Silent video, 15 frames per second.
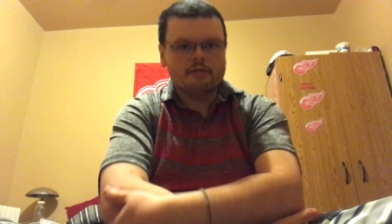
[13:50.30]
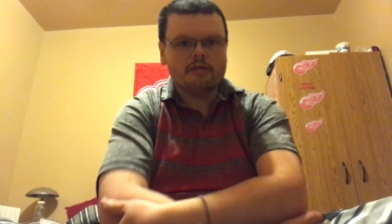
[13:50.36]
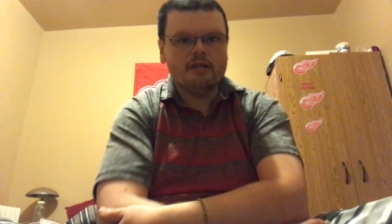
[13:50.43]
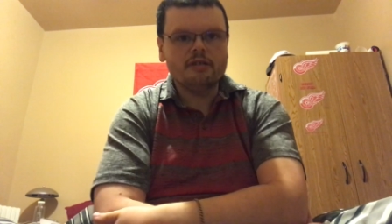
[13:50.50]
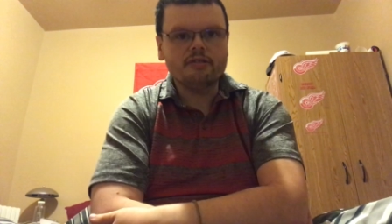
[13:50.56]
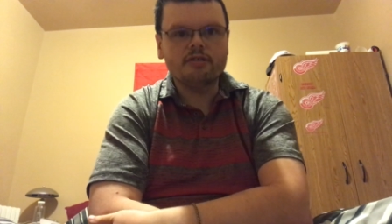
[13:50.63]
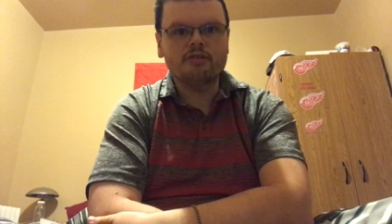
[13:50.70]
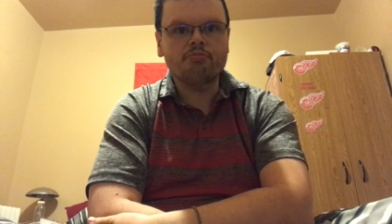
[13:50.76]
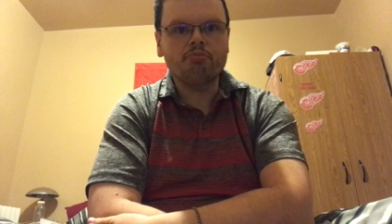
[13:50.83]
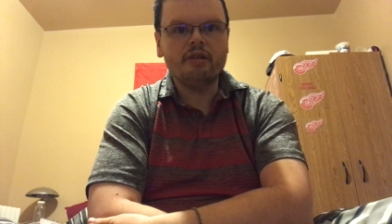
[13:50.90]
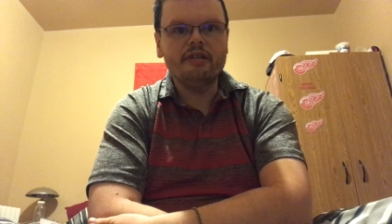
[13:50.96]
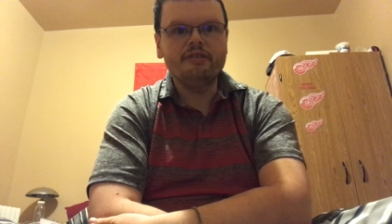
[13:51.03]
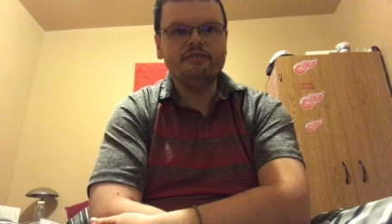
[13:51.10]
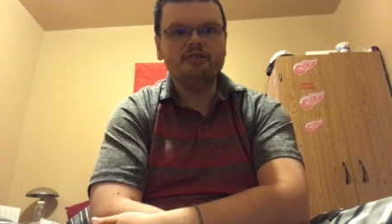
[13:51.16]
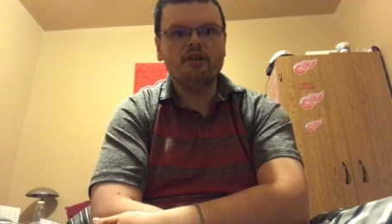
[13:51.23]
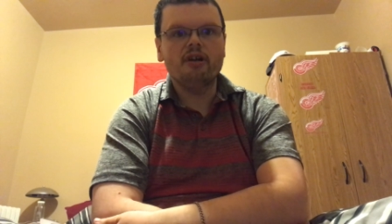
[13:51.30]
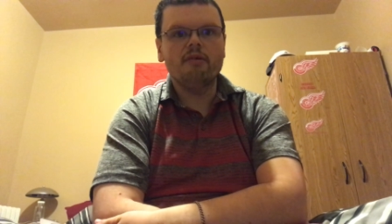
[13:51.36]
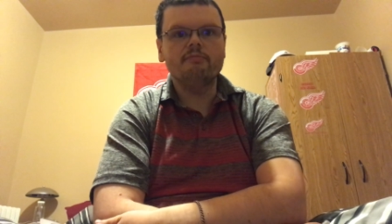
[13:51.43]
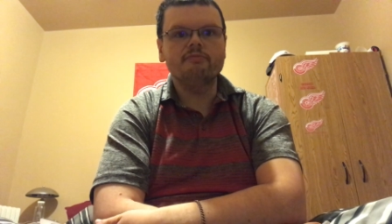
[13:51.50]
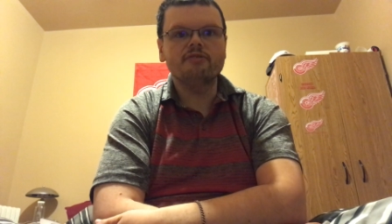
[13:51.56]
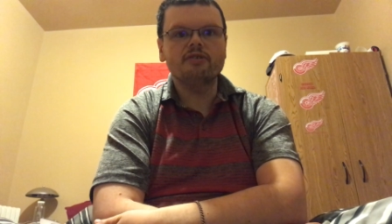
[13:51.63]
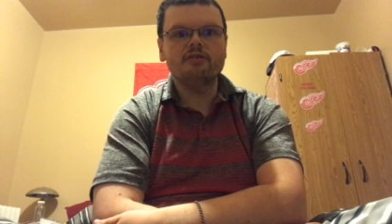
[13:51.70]
Not just playing
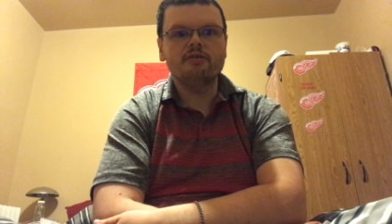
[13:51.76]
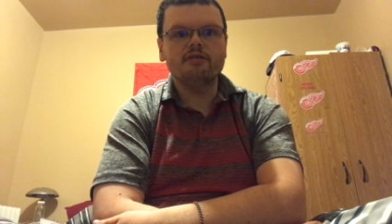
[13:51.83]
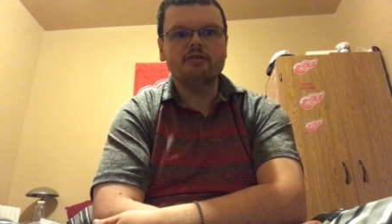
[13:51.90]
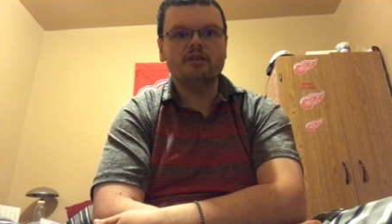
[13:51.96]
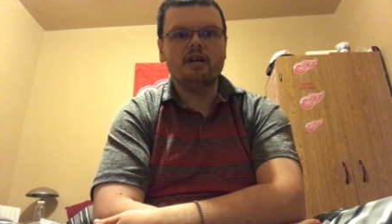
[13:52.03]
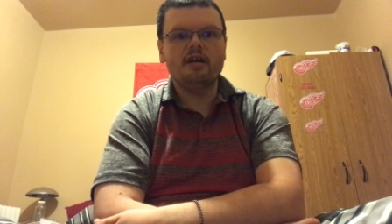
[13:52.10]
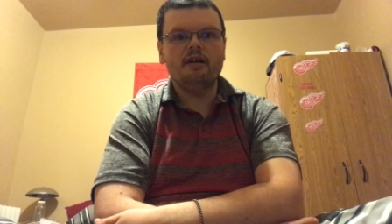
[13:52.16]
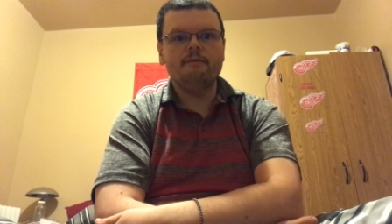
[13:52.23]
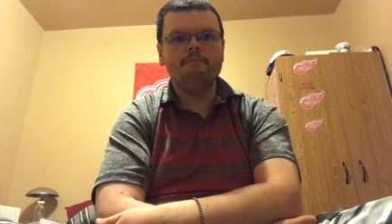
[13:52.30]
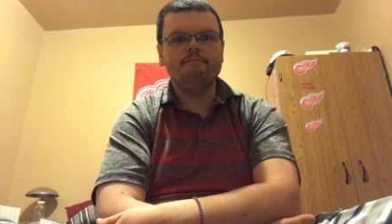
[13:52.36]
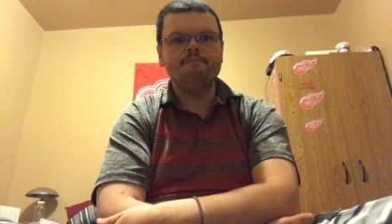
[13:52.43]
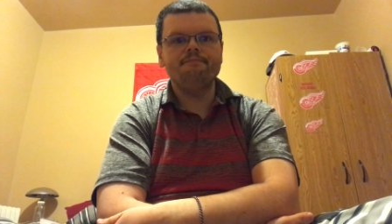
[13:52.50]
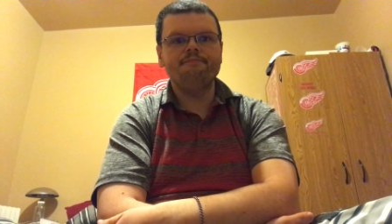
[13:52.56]
drums all the time.